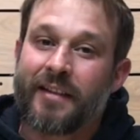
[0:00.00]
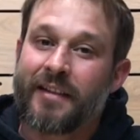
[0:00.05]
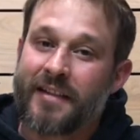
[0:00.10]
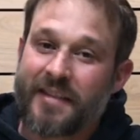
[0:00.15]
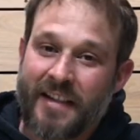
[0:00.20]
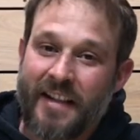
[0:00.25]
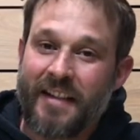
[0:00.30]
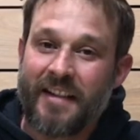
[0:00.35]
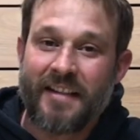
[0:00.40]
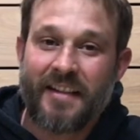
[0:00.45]

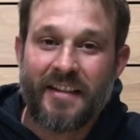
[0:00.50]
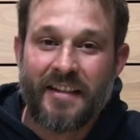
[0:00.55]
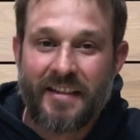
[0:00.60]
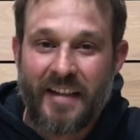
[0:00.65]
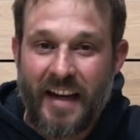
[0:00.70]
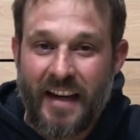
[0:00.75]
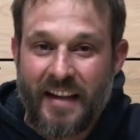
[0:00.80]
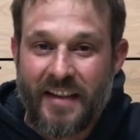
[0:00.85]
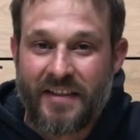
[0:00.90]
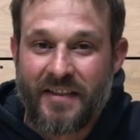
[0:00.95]
Let's get into the
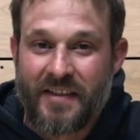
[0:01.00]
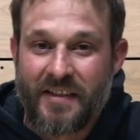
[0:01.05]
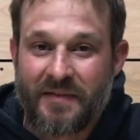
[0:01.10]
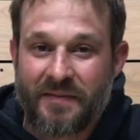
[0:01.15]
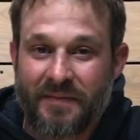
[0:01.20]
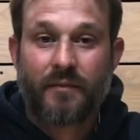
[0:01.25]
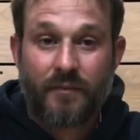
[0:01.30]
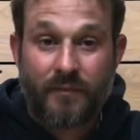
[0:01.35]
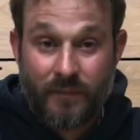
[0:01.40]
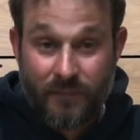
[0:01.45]
taste.
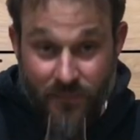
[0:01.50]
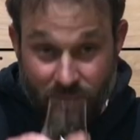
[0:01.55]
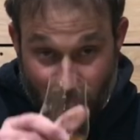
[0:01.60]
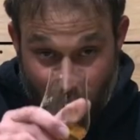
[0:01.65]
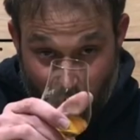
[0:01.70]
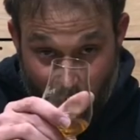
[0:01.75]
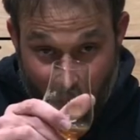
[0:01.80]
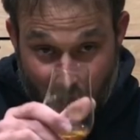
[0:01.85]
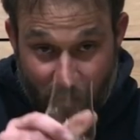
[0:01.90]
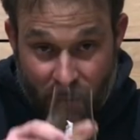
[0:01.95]

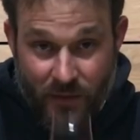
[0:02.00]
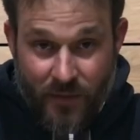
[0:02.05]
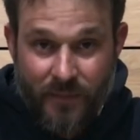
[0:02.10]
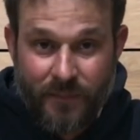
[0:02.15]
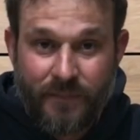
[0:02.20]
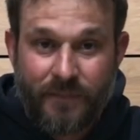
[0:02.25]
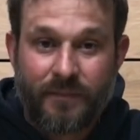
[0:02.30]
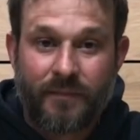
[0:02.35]
Cheers.